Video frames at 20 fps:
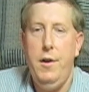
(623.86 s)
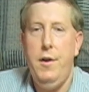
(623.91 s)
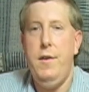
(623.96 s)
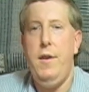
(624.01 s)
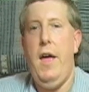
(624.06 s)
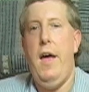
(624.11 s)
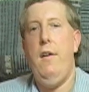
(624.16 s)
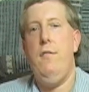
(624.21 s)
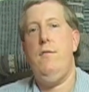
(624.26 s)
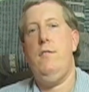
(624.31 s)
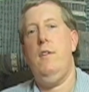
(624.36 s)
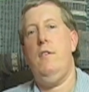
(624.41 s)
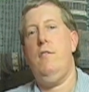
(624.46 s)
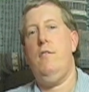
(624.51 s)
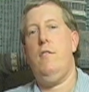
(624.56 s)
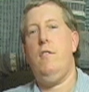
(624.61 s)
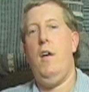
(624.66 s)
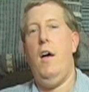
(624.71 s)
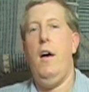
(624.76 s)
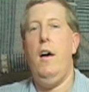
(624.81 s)
Now,
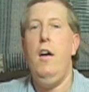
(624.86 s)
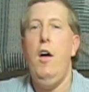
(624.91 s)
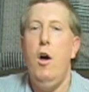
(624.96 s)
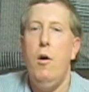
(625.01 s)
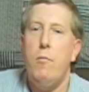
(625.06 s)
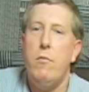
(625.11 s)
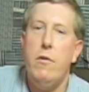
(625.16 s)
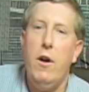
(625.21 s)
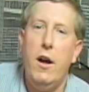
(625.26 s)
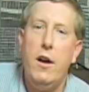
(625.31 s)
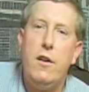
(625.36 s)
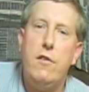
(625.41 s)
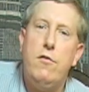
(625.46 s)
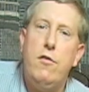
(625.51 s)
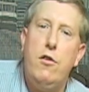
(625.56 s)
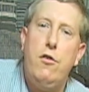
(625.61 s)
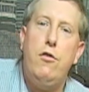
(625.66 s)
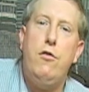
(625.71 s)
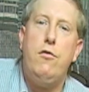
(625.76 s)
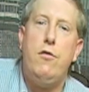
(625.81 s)
since maracas
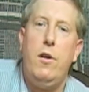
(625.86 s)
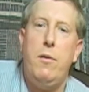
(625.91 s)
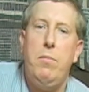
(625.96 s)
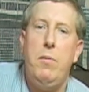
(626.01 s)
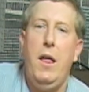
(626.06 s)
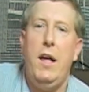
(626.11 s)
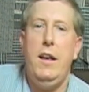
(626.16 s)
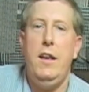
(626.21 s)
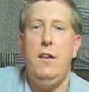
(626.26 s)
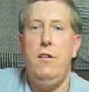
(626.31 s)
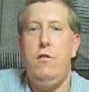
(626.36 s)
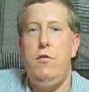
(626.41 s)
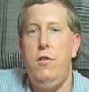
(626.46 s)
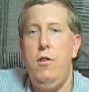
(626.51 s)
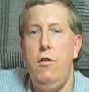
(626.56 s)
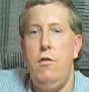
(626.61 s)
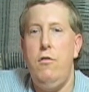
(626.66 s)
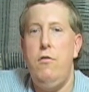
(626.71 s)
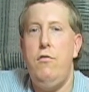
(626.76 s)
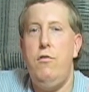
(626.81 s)
are usually played in
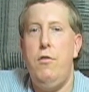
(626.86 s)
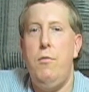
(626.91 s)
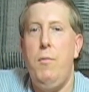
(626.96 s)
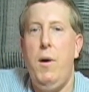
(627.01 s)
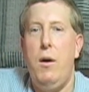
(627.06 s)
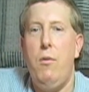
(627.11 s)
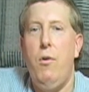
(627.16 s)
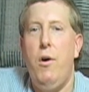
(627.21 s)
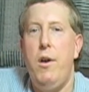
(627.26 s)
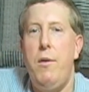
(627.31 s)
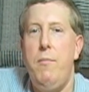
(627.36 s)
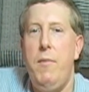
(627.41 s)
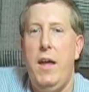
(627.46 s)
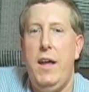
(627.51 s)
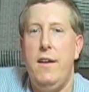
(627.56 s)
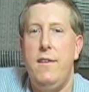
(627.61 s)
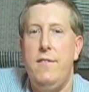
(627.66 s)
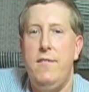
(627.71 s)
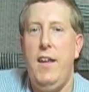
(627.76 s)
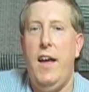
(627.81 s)
twos, you might want to make
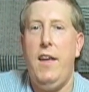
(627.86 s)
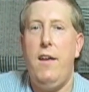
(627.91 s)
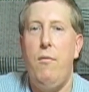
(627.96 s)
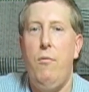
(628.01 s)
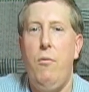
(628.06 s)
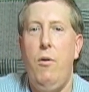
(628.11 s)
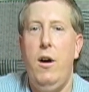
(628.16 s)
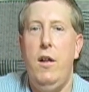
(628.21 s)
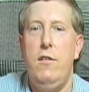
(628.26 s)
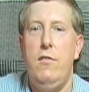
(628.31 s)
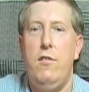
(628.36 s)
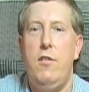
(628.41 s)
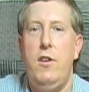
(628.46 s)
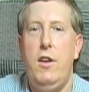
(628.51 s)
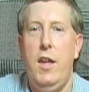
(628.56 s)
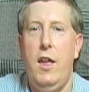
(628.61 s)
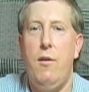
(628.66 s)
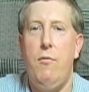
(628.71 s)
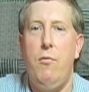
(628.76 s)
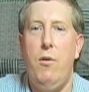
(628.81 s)
a second one so you
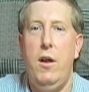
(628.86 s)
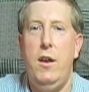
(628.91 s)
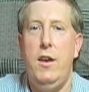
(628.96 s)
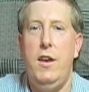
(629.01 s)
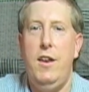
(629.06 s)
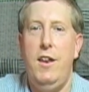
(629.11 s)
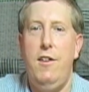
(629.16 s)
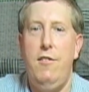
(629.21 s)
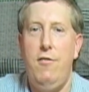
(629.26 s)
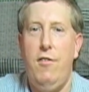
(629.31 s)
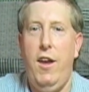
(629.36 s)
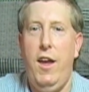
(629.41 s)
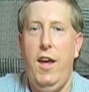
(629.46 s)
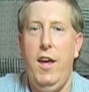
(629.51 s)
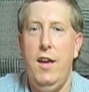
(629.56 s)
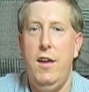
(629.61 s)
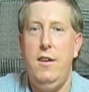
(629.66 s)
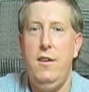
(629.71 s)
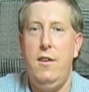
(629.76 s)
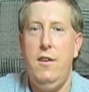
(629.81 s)
can have one in each
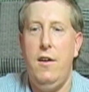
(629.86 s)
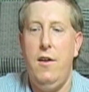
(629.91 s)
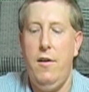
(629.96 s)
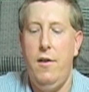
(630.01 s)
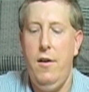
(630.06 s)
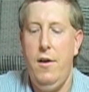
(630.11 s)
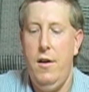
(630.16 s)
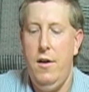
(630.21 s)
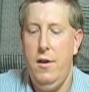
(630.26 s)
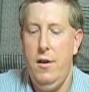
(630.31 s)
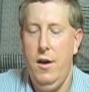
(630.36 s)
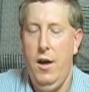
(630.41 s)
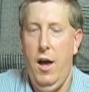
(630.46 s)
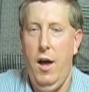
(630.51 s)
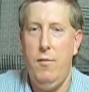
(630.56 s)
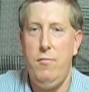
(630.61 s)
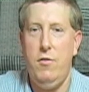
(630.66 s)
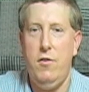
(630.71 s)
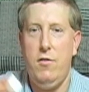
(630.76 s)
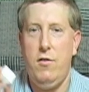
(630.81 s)
hand.
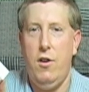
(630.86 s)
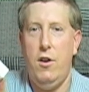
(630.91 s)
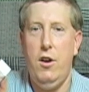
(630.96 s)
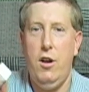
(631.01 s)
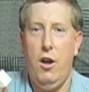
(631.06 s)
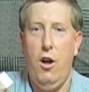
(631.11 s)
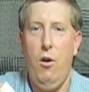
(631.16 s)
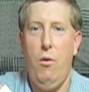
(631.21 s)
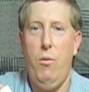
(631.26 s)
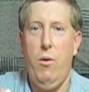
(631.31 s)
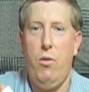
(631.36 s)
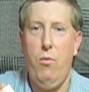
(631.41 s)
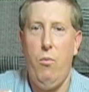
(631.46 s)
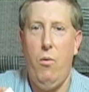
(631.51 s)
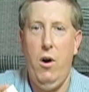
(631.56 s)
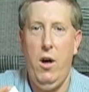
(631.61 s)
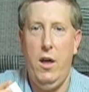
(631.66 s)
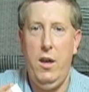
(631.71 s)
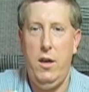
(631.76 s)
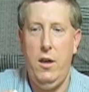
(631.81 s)
I'm just going to go with
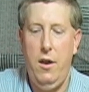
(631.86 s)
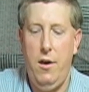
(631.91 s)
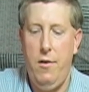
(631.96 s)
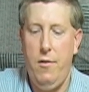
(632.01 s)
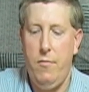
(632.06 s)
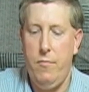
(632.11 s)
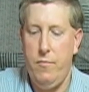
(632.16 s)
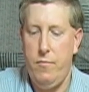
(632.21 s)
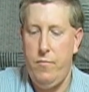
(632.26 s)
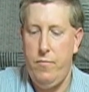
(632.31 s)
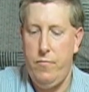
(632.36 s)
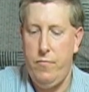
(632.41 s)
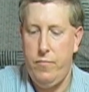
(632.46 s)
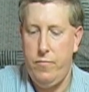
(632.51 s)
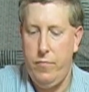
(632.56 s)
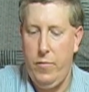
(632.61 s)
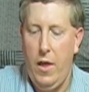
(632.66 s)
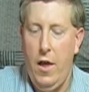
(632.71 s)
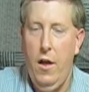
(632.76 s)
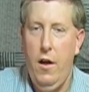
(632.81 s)
one.
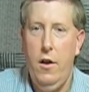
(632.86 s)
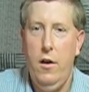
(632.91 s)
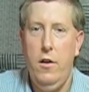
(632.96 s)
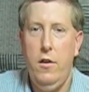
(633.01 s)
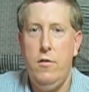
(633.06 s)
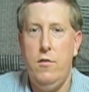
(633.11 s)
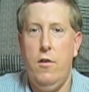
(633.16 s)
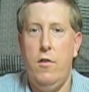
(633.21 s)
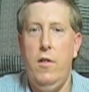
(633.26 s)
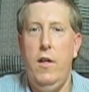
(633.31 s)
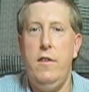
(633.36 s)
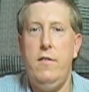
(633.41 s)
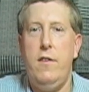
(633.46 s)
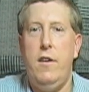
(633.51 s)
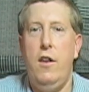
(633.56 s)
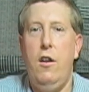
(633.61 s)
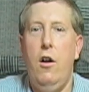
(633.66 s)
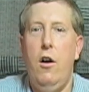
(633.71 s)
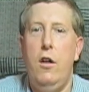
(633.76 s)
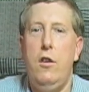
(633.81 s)
So let's
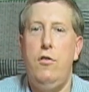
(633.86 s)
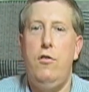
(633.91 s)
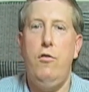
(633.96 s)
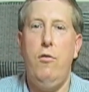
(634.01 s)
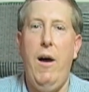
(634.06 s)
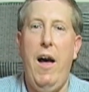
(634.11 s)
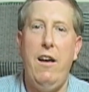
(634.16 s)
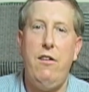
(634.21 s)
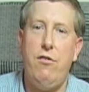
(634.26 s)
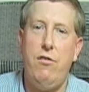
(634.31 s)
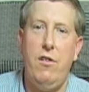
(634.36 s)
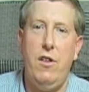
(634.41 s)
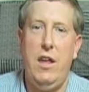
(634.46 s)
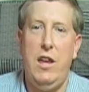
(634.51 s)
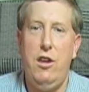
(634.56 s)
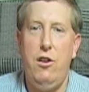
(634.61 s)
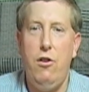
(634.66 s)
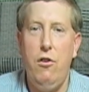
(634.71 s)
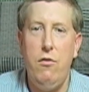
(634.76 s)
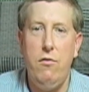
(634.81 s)
get on to actually
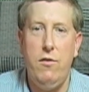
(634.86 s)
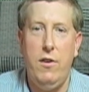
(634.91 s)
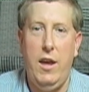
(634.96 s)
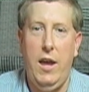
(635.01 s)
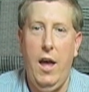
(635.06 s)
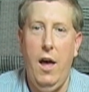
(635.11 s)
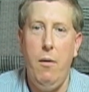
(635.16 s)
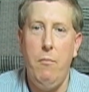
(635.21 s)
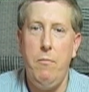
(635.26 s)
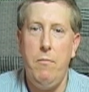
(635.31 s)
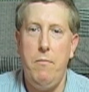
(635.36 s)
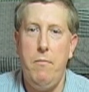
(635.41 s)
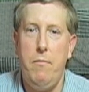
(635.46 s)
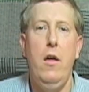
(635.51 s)
using them.